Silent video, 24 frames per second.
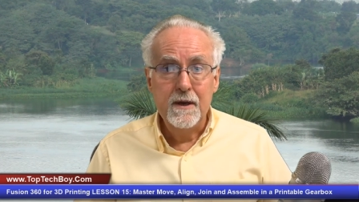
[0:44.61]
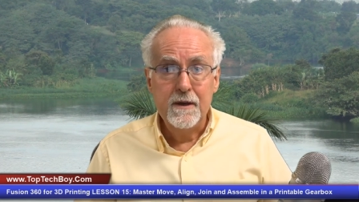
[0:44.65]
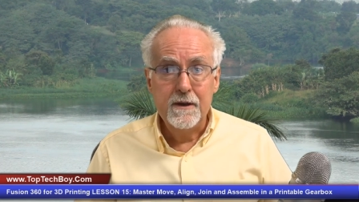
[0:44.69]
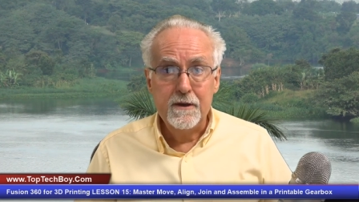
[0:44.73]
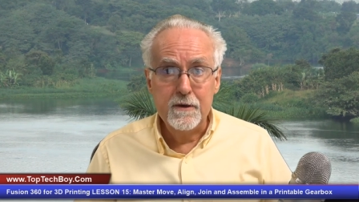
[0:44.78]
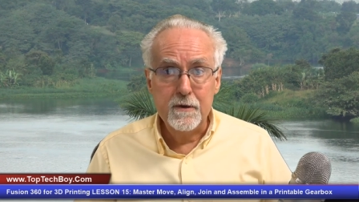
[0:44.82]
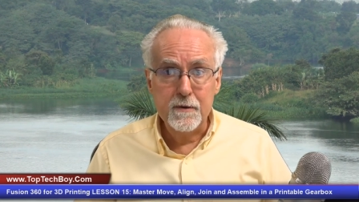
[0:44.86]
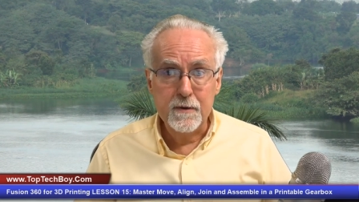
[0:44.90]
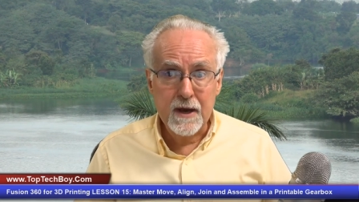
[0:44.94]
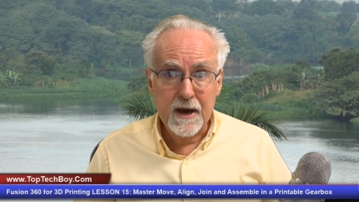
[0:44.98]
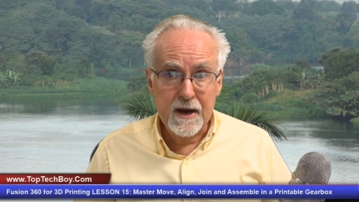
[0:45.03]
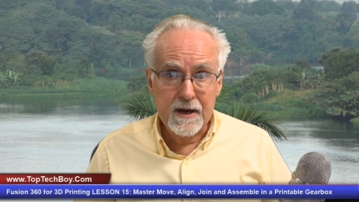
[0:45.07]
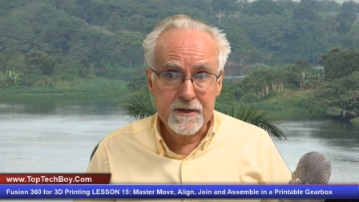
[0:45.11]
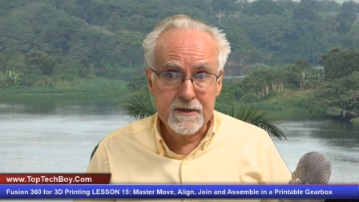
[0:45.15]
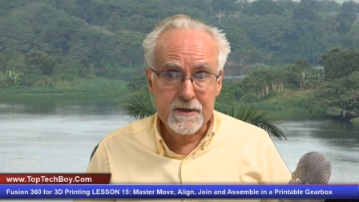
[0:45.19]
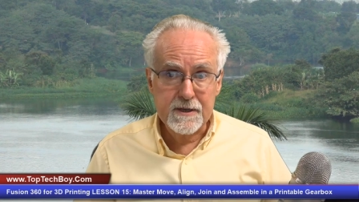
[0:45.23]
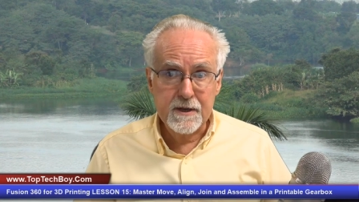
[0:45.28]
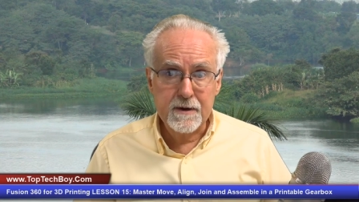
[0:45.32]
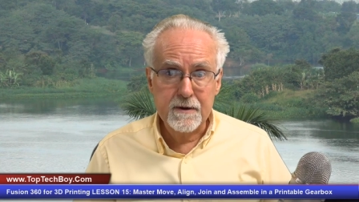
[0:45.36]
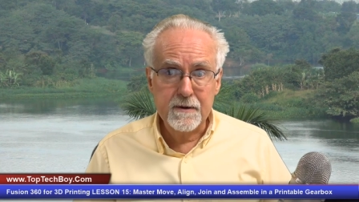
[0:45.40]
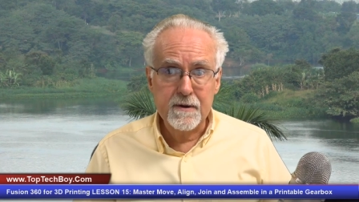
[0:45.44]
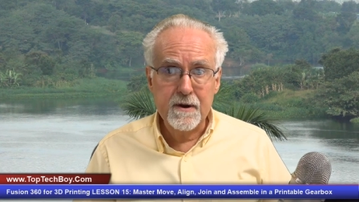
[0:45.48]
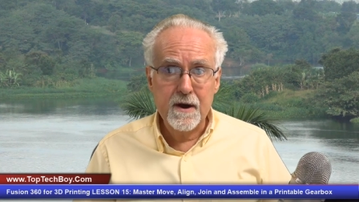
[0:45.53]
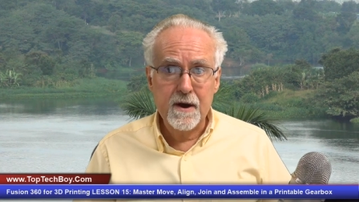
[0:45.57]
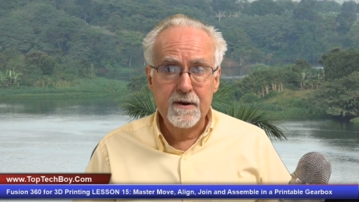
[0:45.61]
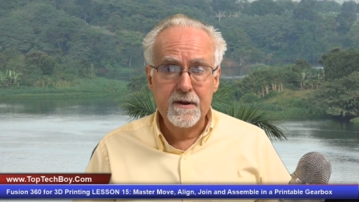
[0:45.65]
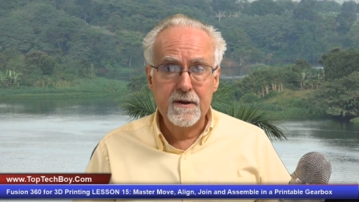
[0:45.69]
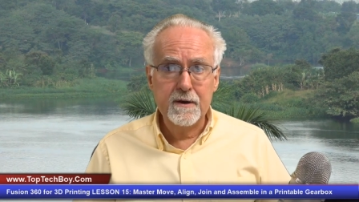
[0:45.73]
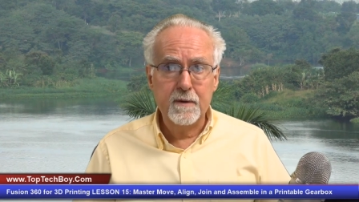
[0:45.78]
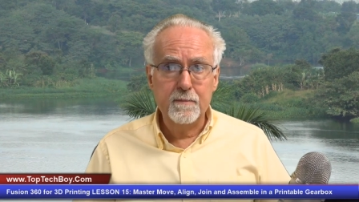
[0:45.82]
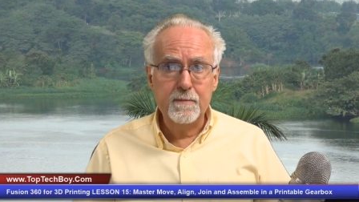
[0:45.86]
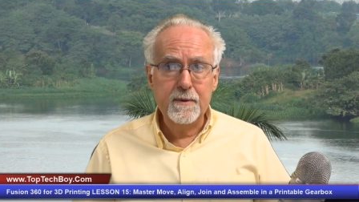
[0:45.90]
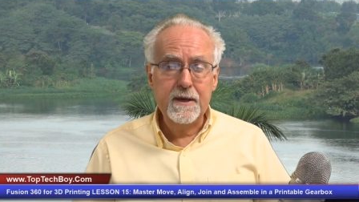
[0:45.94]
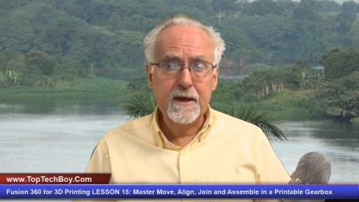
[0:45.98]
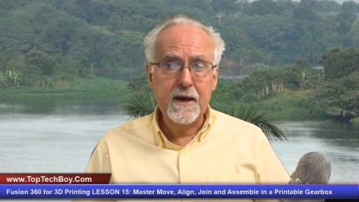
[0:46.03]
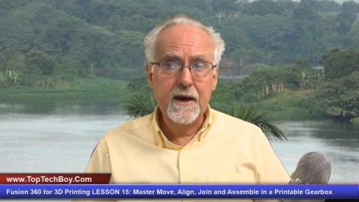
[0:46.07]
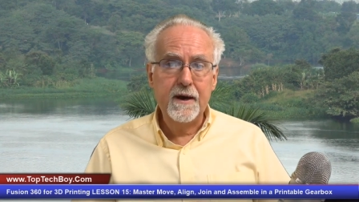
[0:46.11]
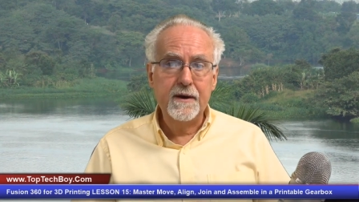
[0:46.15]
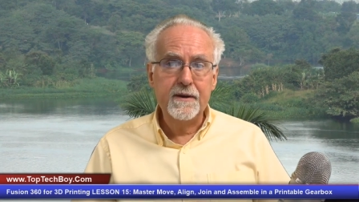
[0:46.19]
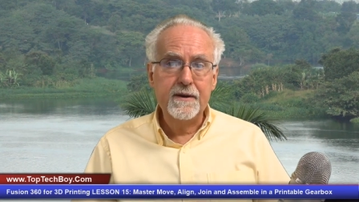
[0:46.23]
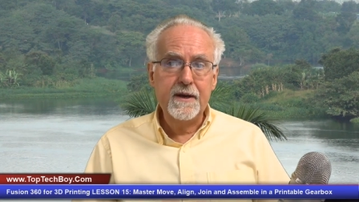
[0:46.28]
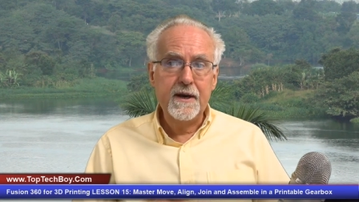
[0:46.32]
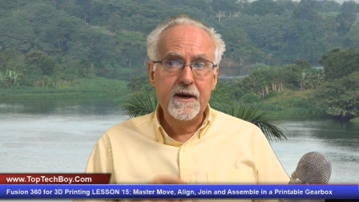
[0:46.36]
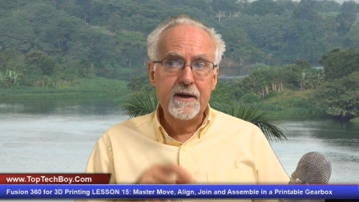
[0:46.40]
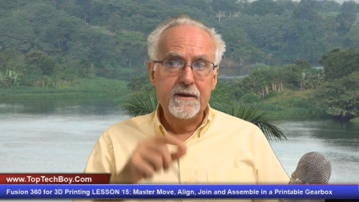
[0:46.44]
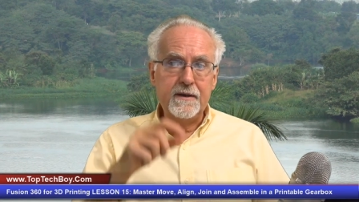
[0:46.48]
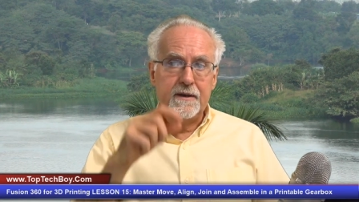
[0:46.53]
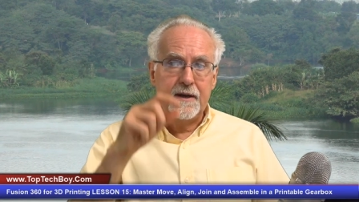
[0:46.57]
You guys that are not helping out
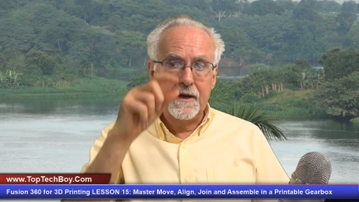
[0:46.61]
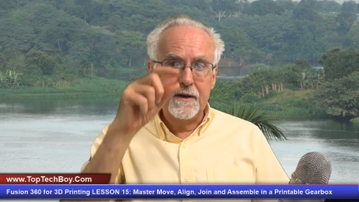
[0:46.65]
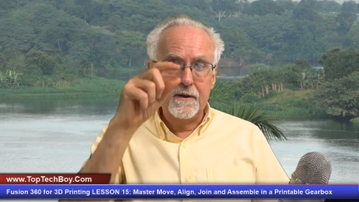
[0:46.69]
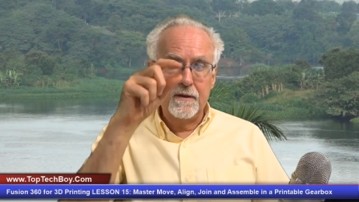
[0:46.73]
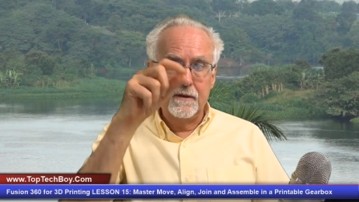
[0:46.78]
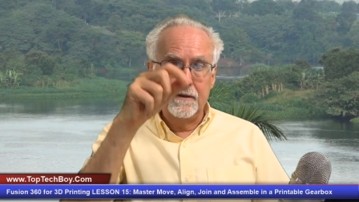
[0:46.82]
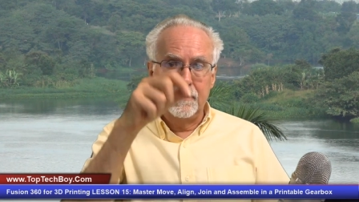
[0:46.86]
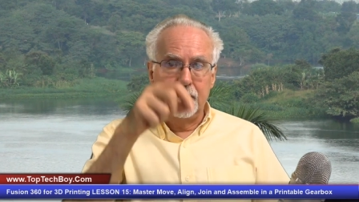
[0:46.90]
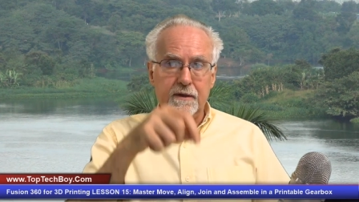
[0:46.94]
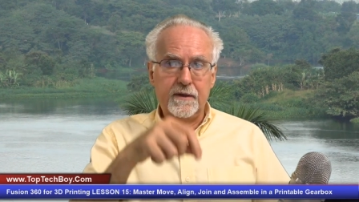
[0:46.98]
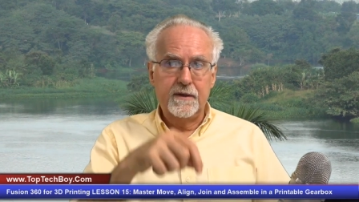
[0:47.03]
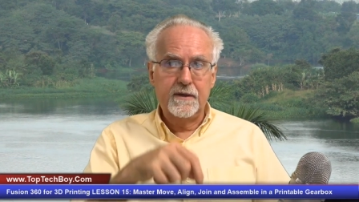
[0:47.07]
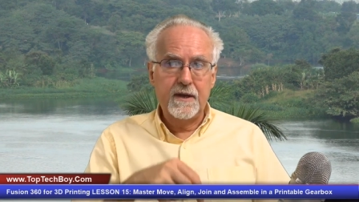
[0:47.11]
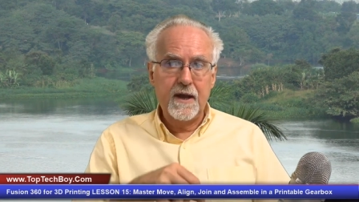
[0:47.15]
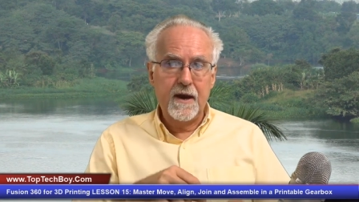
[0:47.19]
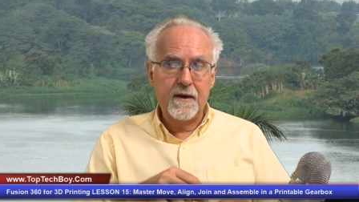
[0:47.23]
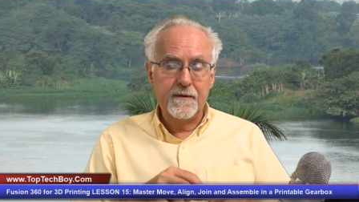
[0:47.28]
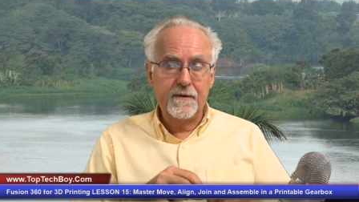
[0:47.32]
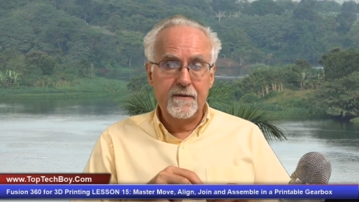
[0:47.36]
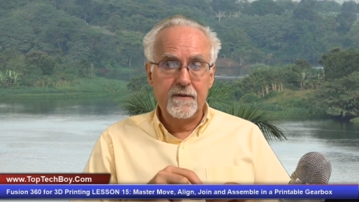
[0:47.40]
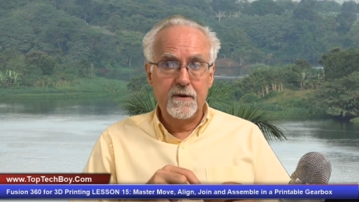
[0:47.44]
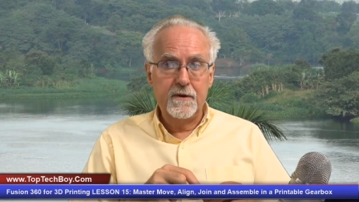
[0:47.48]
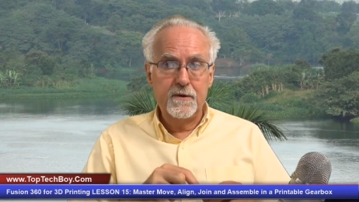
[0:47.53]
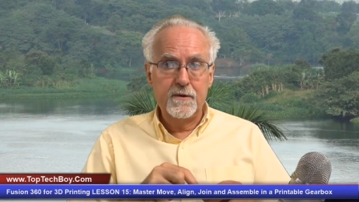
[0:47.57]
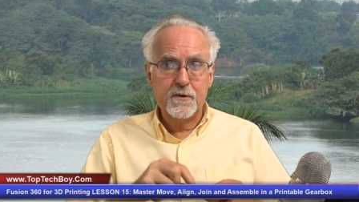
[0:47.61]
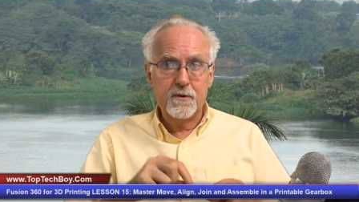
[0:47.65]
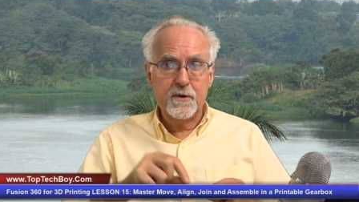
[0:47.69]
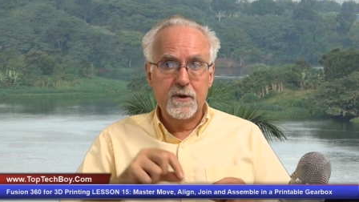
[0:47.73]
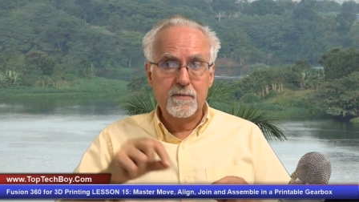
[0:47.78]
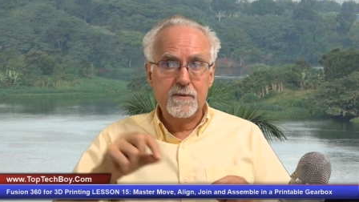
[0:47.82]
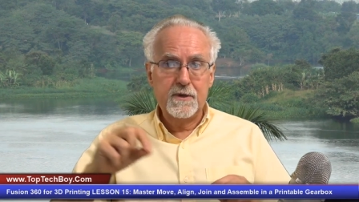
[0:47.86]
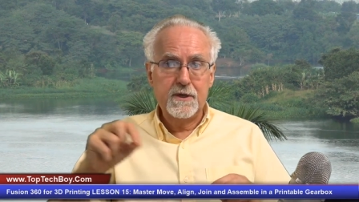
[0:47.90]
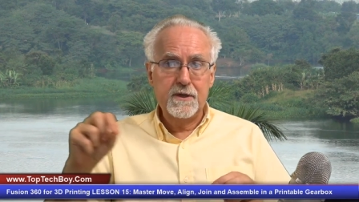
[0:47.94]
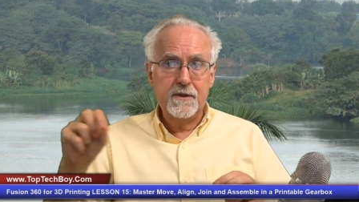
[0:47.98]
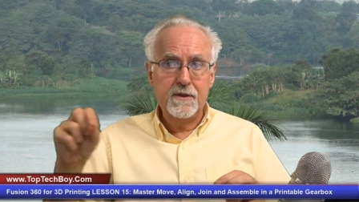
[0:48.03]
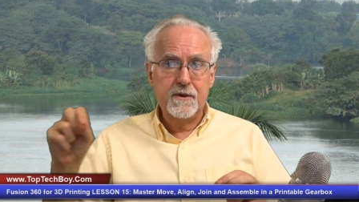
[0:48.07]
yet, take a look down in the description.